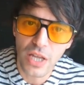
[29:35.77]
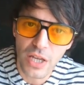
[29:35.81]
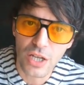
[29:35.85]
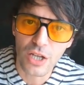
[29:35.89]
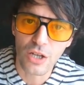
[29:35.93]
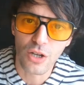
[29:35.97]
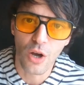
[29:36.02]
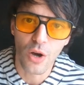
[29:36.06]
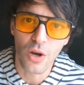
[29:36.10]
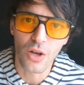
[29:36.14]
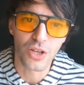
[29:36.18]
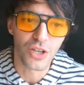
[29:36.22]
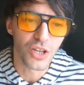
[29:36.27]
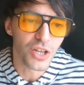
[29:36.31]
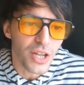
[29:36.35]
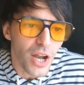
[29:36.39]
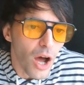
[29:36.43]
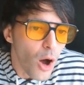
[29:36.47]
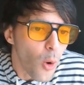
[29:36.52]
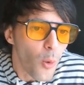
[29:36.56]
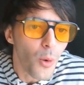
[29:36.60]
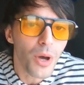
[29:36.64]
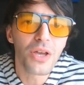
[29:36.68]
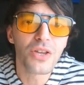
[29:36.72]
like, you know, you can
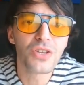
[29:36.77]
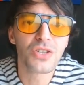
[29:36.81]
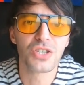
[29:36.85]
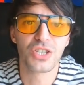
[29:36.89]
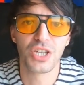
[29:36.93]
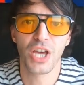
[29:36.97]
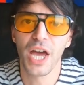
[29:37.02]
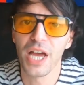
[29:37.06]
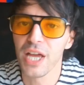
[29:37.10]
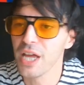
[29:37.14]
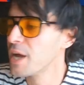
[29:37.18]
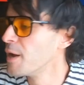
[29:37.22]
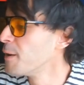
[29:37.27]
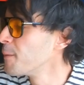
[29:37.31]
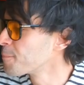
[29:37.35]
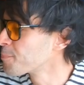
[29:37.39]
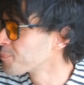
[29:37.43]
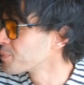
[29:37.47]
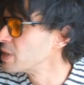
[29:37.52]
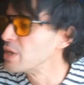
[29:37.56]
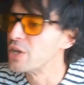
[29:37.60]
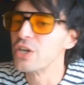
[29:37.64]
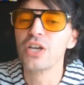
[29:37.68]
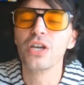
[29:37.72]
always kick
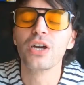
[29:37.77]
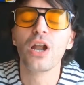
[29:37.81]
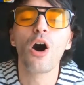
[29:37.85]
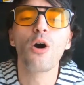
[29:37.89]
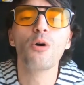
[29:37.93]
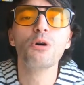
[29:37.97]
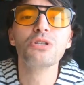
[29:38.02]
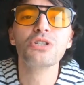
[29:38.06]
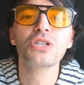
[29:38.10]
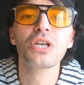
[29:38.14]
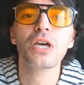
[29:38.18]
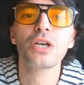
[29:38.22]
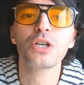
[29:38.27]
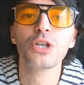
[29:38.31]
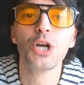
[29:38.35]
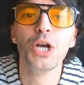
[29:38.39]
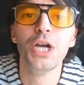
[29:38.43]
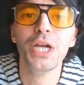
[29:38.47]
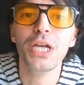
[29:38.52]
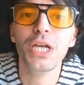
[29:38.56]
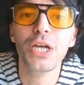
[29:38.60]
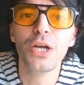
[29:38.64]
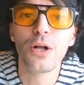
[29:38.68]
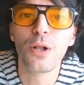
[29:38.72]
your
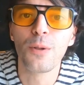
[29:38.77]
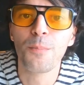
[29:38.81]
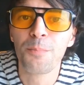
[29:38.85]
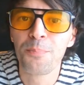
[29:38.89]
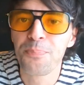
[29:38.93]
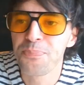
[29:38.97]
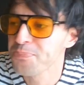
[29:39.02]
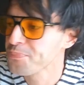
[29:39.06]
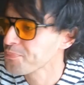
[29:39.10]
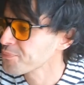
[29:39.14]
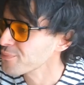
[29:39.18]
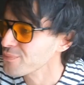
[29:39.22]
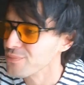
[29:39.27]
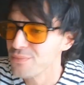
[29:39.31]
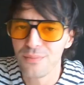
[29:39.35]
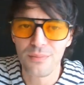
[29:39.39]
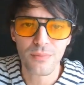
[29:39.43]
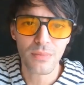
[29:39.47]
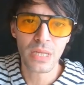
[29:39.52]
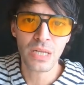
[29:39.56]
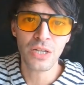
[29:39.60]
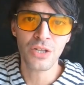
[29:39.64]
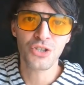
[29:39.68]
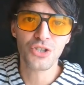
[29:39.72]
heel
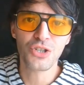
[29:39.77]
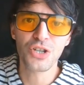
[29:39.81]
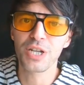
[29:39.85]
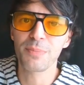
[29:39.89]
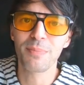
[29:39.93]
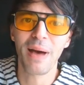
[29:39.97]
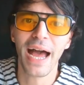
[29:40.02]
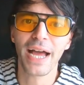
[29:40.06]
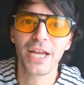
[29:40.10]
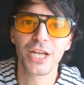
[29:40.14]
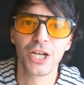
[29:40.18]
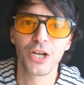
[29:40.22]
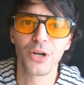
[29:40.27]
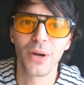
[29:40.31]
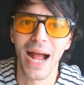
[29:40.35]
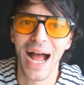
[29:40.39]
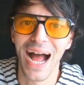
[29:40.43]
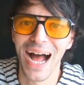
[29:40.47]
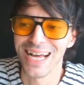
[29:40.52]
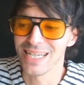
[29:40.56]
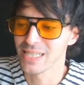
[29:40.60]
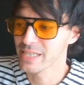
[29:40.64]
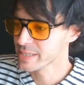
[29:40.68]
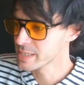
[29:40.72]
to the back of your
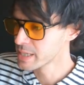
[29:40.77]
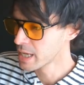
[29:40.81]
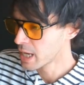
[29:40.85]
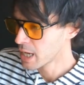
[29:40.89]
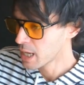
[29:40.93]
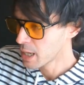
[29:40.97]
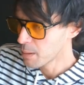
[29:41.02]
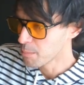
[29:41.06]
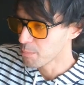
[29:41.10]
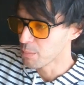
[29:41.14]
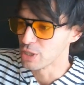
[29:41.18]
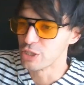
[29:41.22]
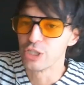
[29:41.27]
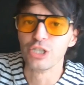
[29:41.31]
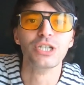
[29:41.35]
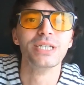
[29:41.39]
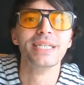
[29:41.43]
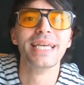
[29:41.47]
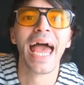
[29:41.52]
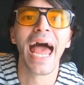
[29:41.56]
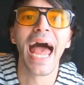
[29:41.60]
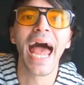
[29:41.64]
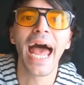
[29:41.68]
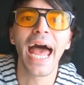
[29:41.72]
ass. But you
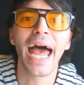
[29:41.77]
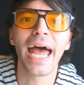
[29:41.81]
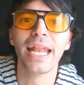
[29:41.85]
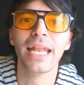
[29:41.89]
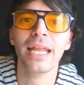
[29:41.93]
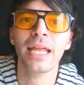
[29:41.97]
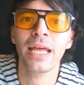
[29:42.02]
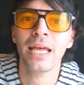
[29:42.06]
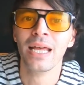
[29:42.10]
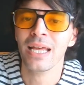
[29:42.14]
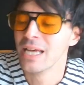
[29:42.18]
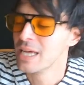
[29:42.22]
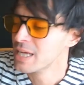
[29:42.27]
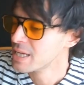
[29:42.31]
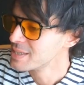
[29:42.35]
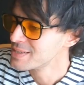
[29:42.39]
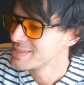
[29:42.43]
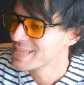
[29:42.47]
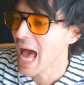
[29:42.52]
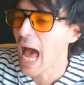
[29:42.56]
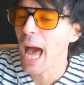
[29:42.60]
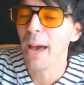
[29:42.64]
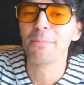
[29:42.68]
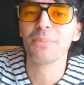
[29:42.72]
can't
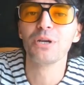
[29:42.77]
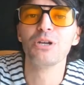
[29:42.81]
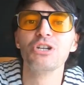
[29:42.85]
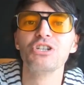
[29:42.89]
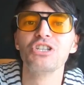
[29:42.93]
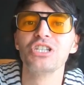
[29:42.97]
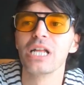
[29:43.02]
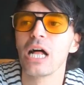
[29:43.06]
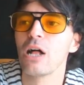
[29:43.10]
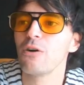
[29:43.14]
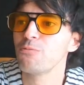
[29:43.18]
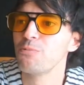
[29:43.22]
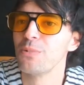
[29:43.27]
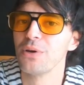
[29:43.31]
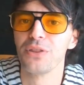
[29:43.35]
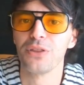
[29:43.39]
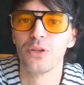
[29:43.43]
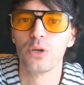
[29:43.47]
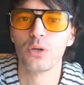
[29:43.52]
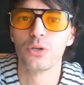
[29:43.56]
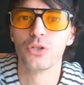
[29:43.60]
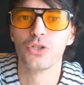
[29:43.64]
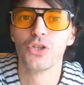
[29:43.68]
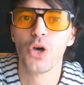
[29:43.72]
tap yourself
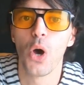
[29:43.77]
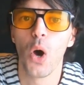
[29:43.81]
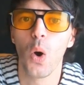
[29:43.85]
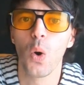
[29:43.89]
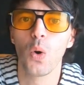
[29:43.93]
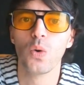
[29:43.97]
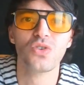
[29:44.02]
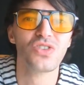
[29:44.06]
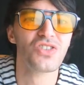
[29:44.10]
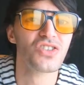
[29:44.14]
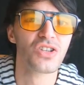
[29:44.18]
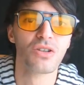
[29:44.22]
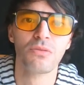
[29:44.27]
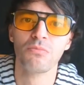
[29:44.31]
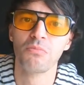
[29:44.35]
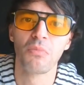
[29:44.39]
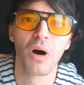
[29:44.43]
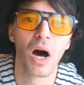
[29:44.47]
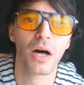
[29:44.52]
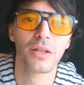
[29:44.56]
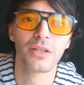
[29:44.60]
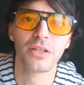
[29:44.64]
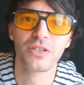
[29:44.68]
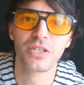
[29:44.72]
with your toes
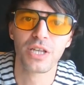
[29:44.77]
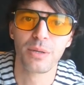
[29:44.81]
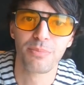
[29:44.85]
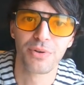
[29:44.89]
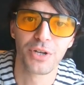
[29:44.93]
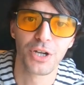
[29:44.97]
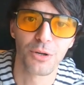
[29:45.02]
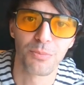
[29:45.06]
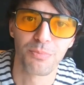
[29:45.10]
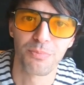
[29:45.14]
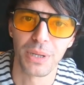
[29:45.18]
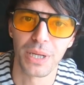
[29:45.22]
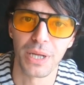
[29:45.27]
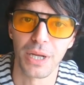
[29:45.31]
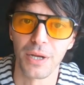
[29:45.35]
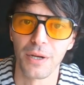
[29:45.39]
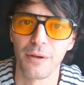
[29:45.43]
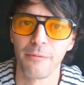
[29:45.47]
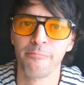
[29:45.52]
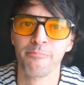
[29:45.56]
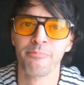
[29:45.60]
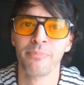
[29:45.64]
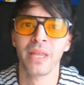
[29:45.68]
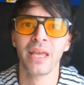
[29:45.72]
on the tip of your
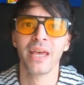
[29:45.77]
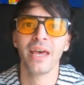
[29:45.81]
peen.